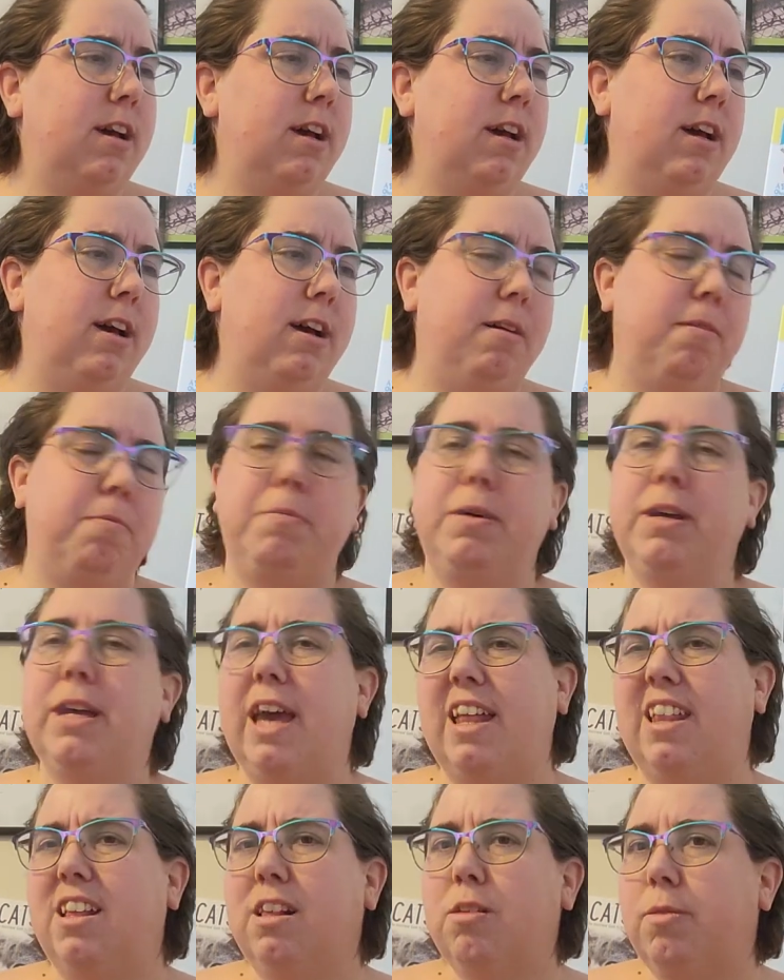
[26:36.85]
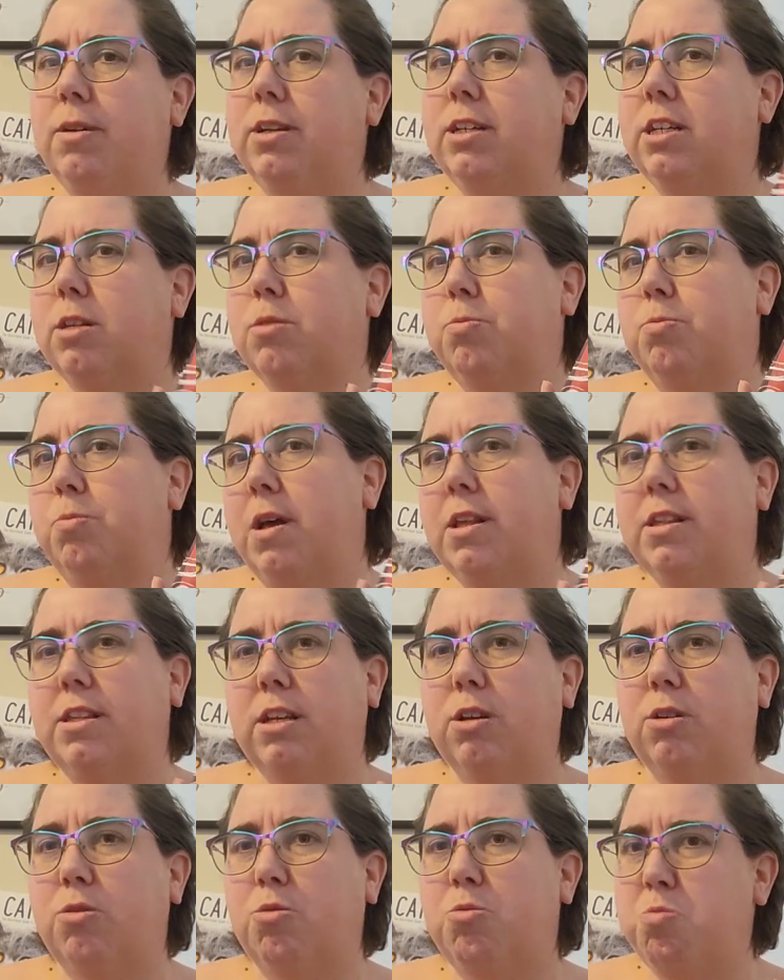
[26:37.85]
Um, but yeah, this one just
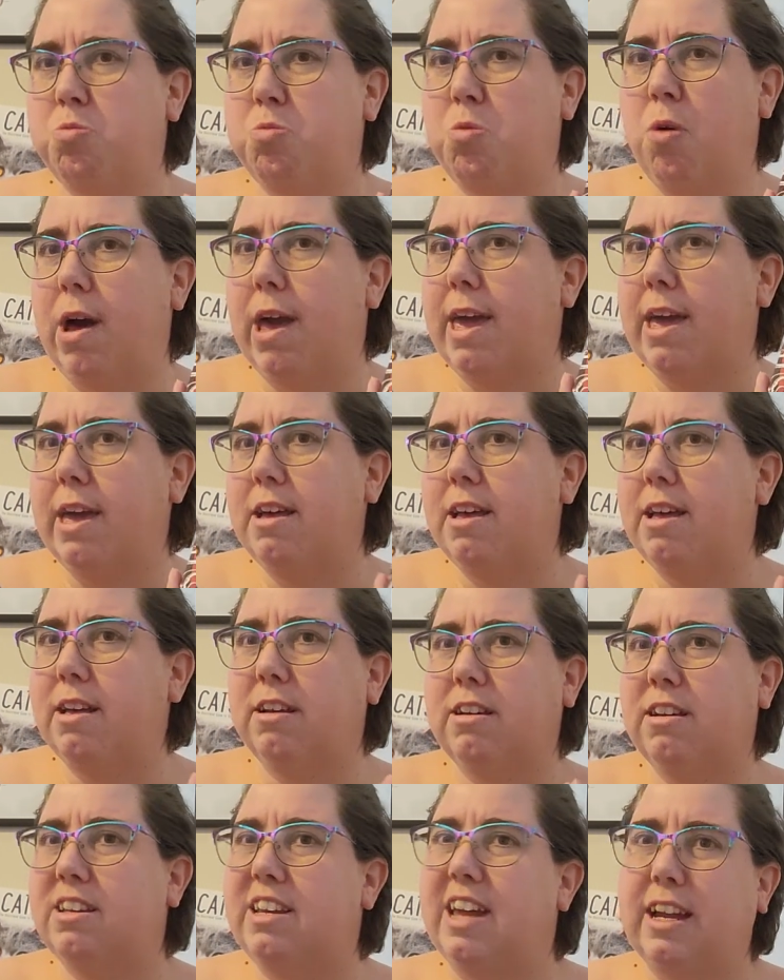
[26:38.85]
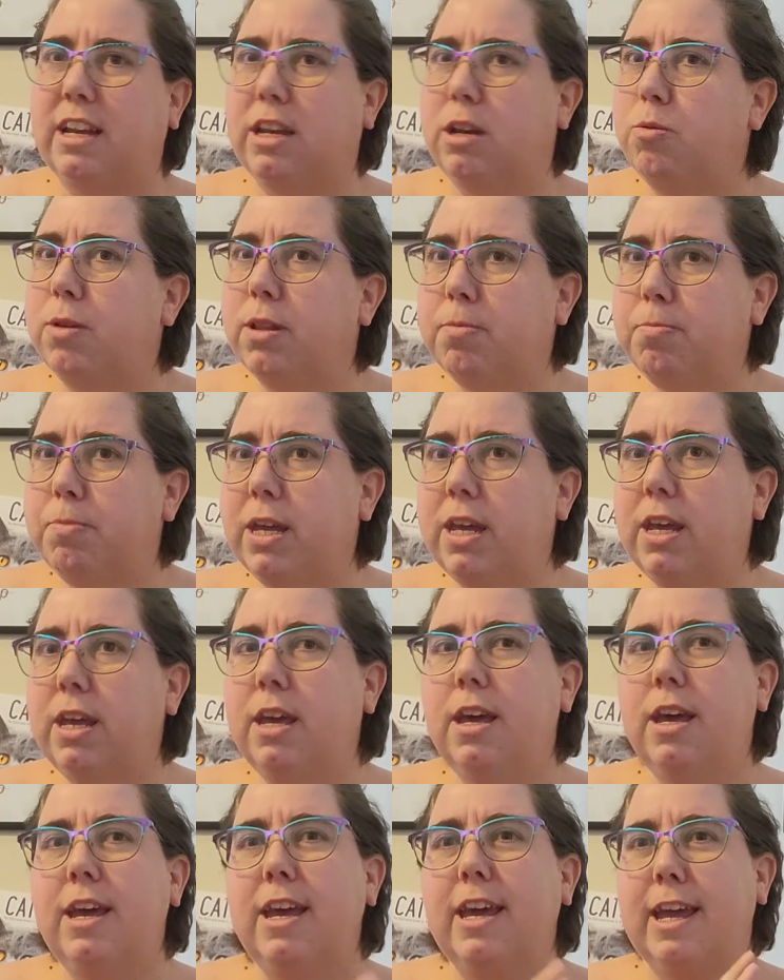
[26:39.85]
wasn't quite connecting with
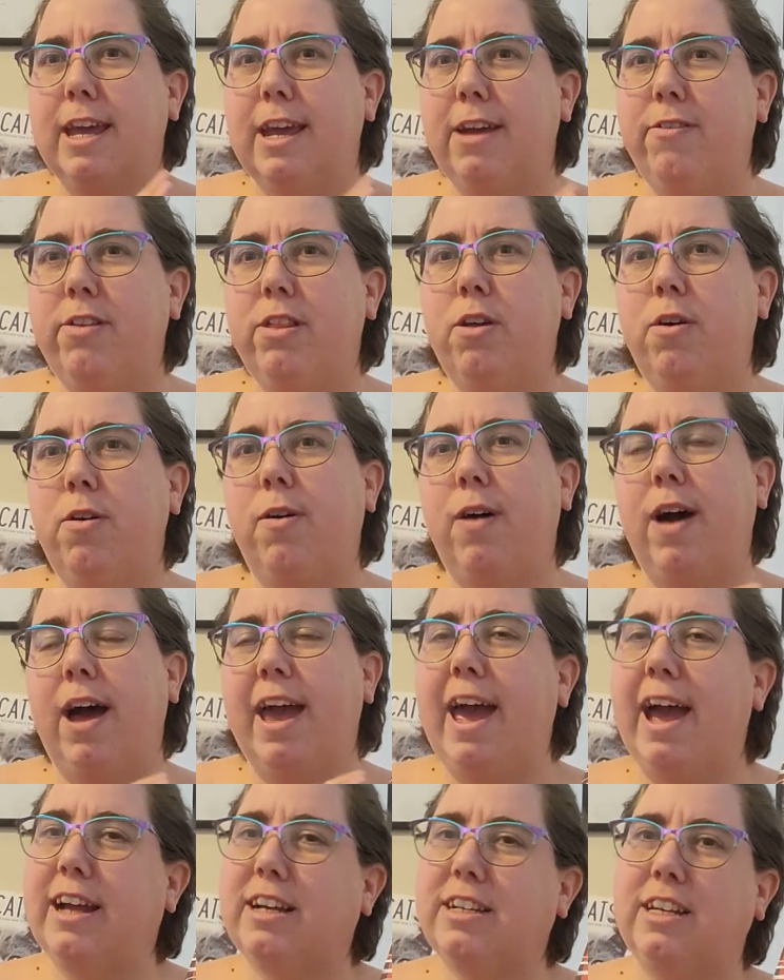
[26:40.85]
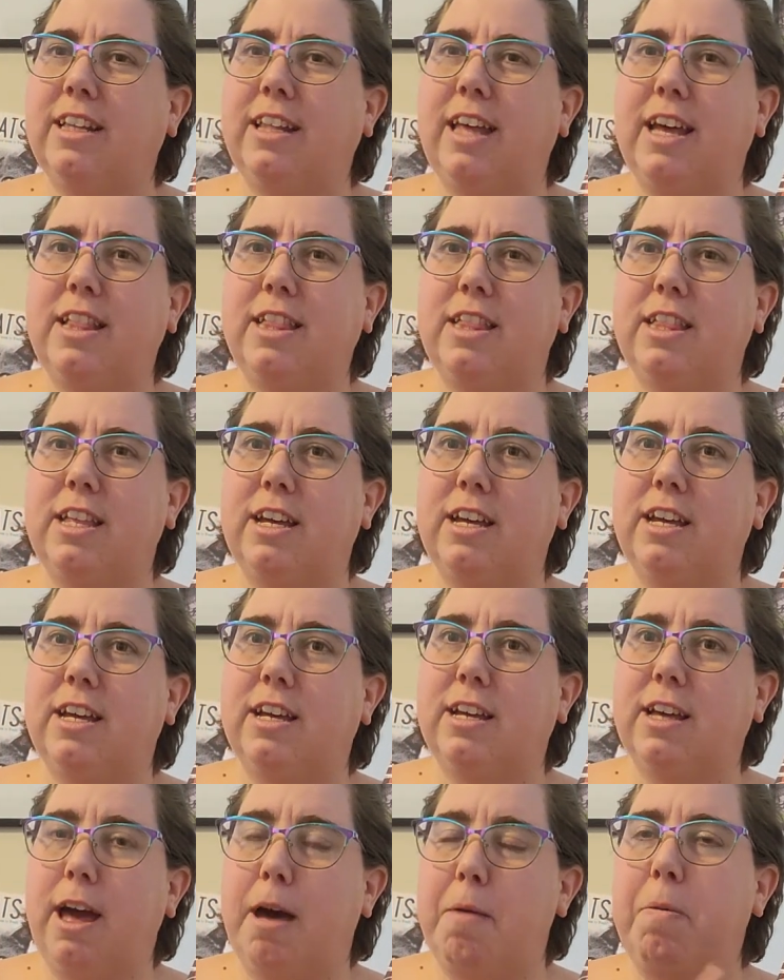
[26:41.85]
me, even though I actually like
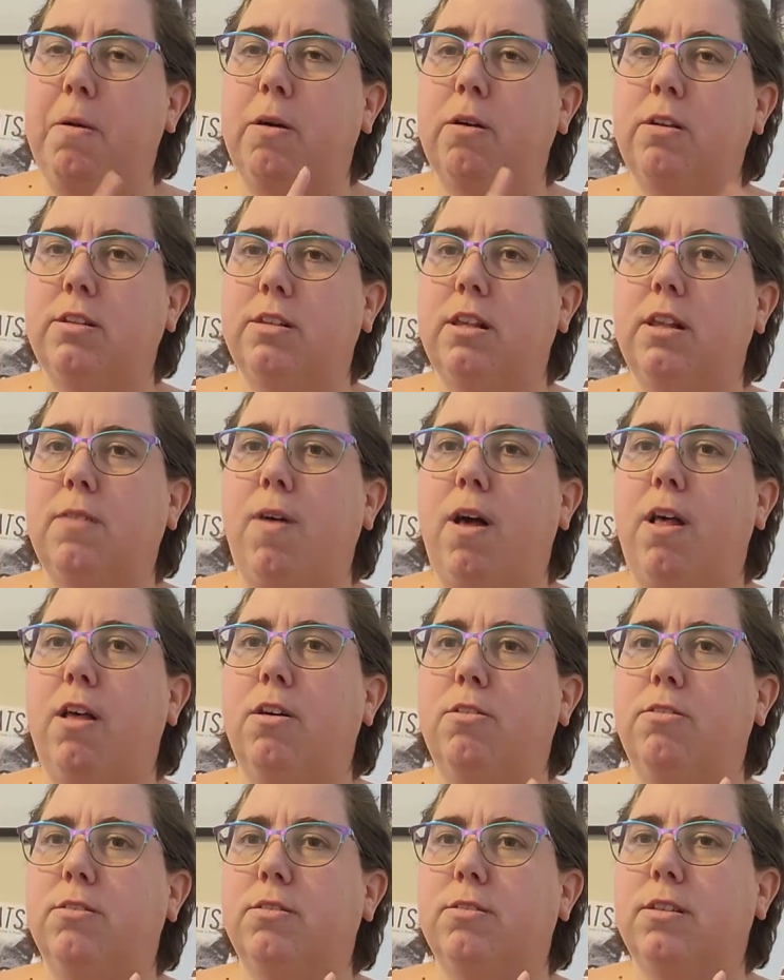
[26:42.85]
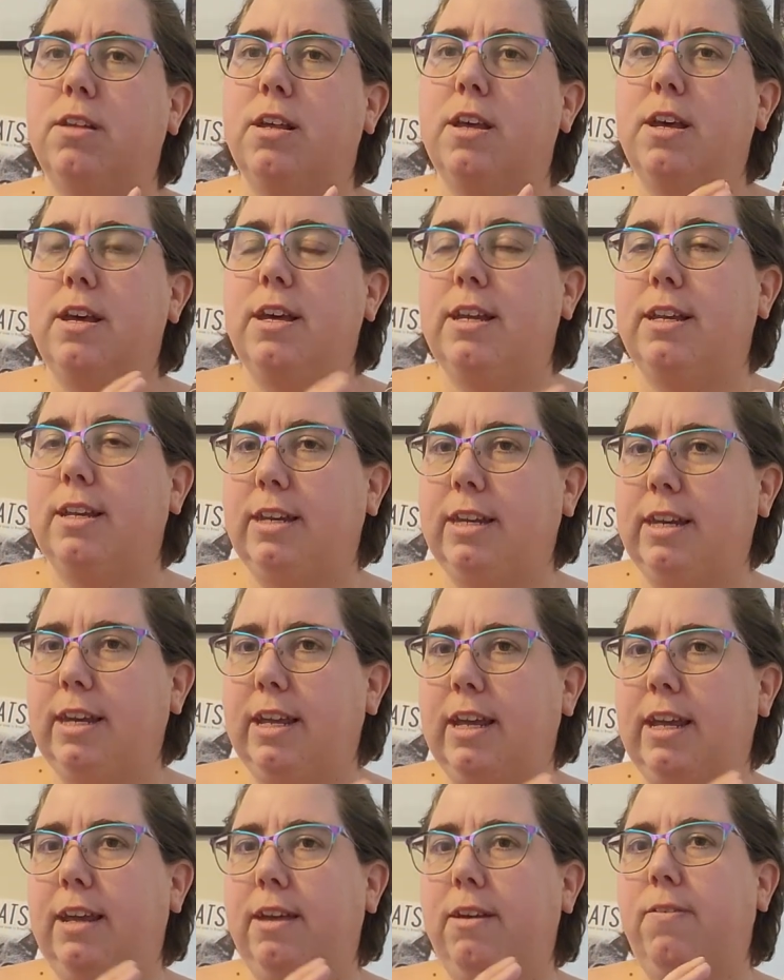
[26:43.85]
the couple because this follows
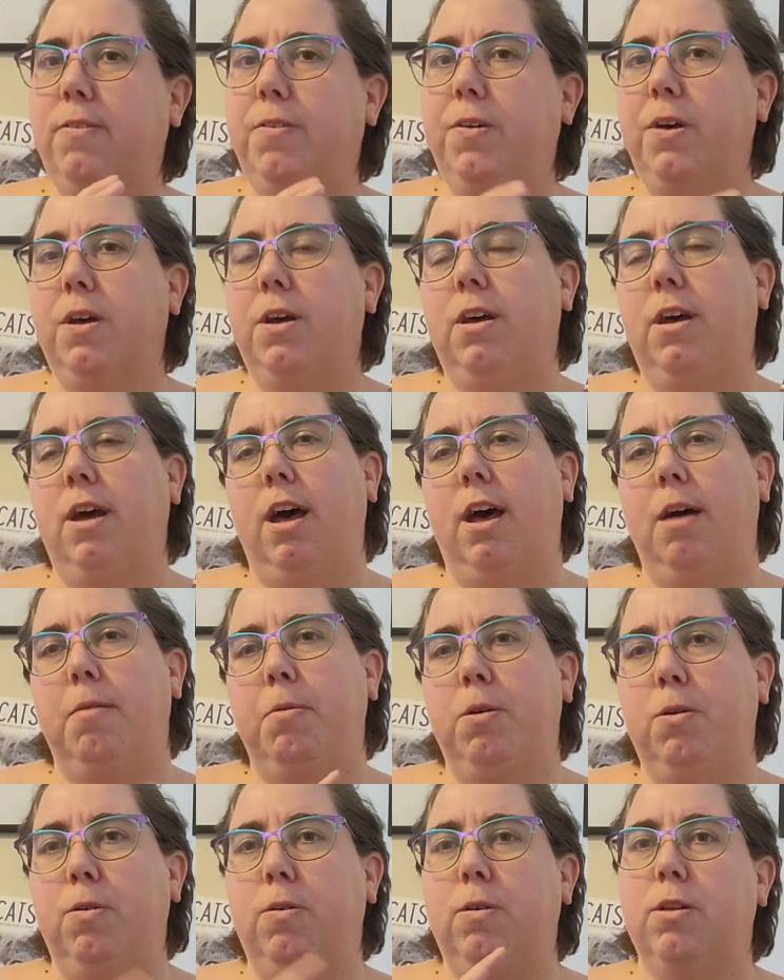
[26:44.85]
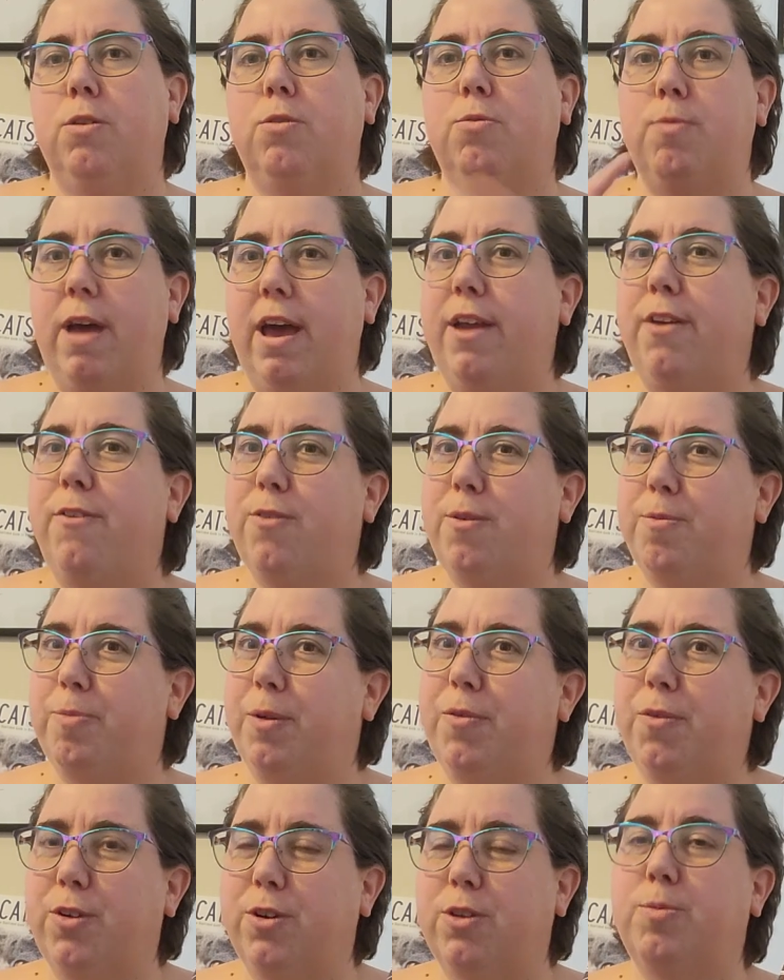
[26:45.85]
Neve, um, who is Red from
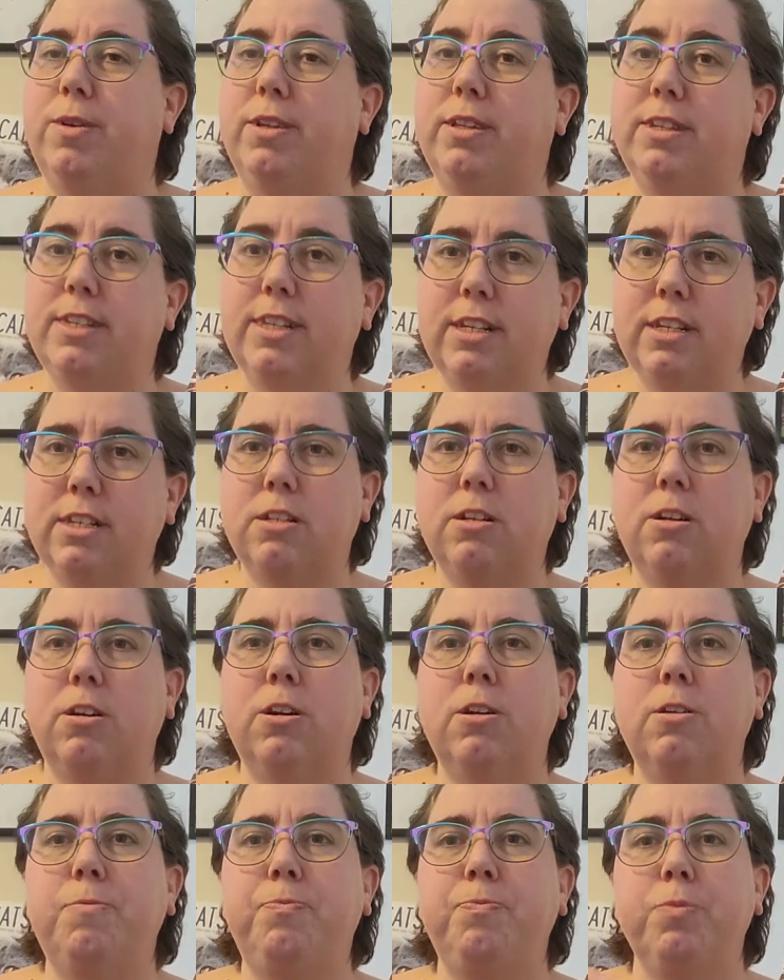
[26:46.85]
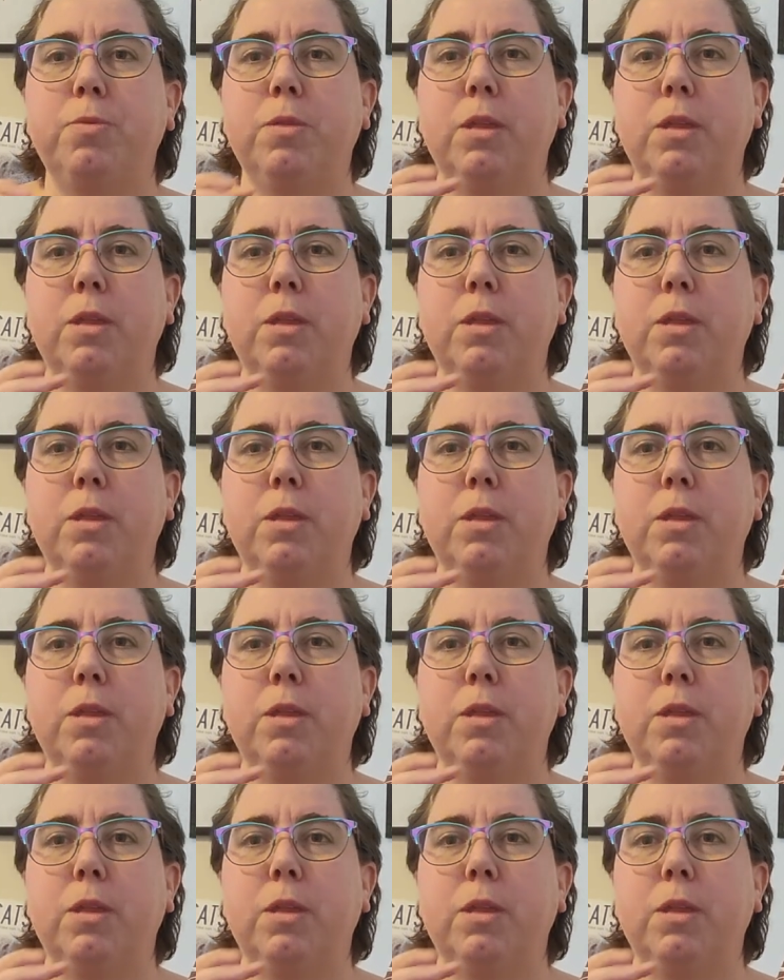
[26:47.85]
the first one's sister.